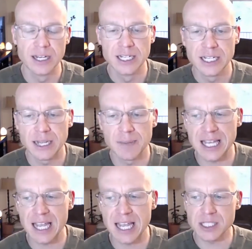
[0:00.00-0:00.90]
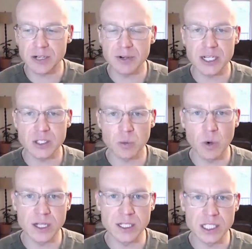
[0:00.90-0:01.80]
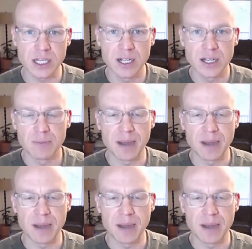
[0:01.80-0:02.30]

it became serious once my